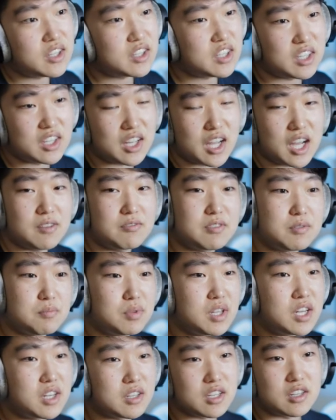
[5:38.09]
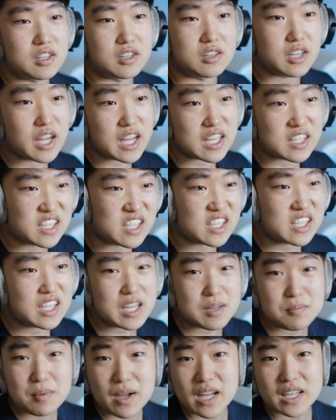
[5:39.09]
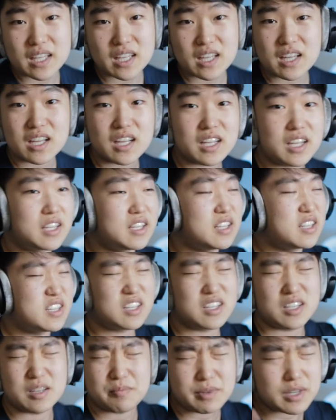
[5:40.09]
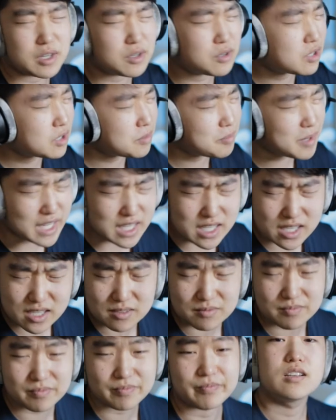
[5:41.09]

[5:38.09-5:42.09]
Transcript: You're going to have to plug your SSD back in and it's going to be a whole mess.